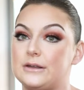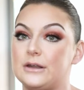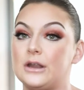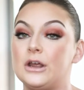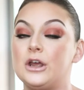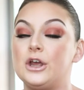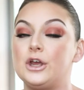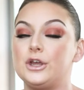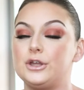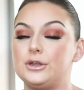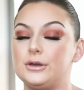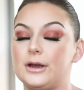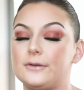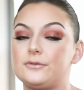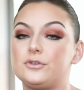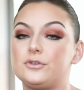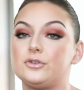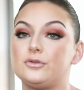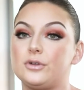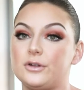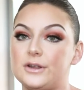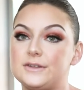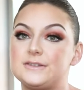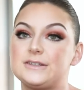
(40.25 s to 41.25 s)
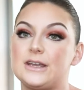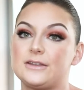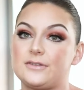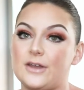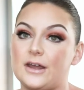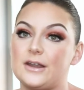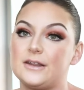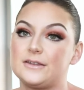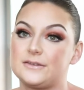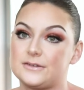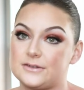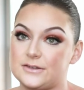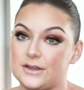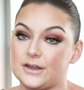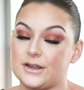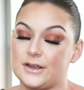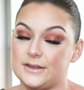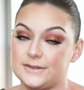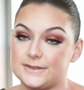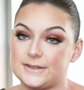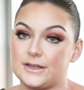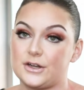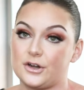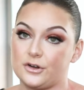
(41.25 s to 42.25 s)
and you have to really take that into
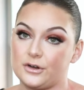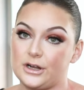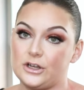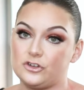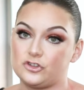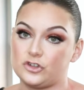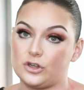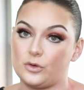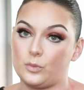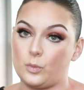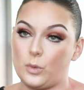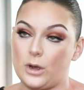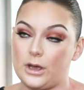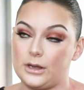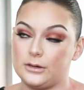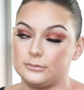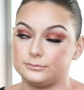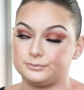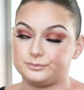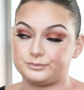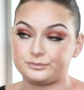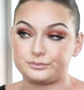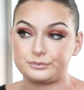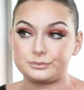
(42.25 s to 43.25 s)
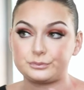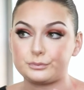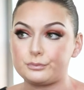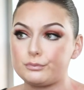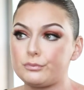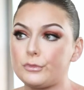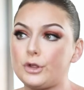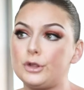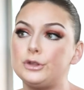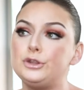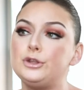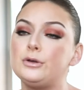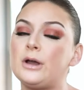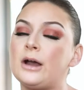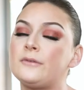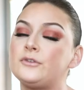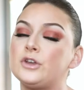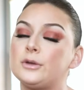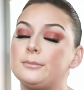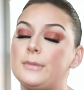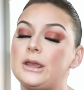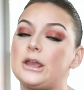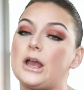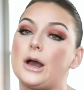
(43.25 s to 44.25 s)
consideration when you
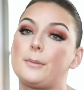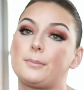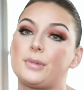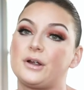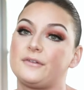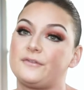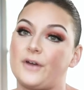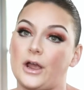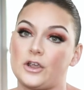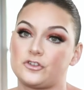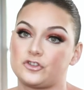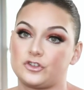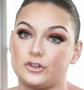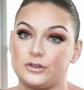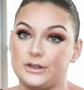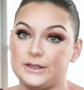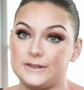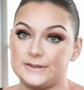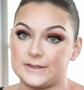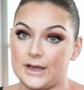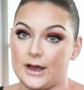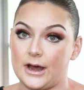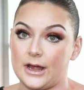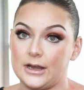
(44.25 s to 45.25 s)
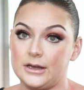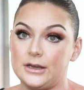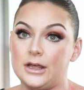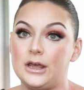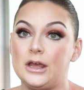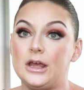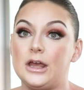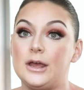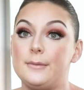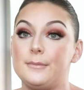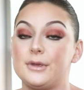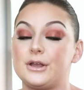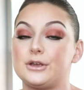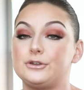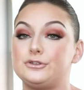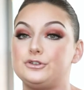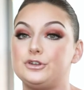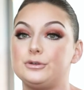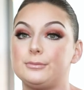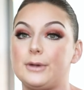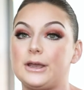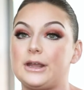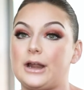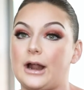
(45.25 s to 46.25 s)
have your makeup professionally done
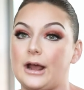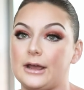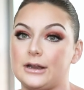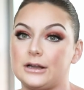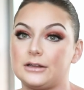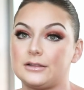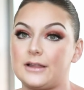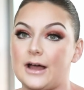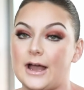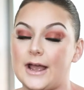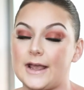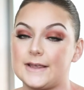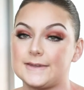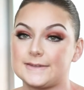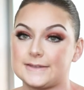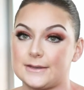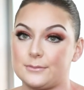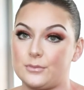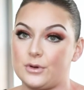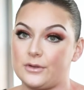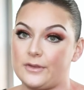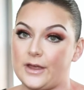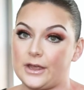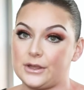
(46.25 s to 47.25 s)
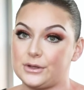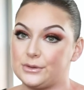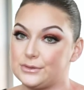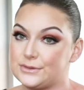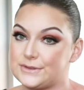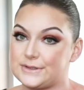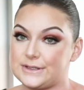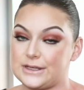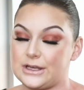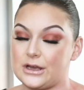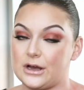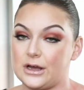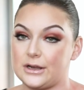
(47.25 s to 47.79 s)
because you might idolize someone that you see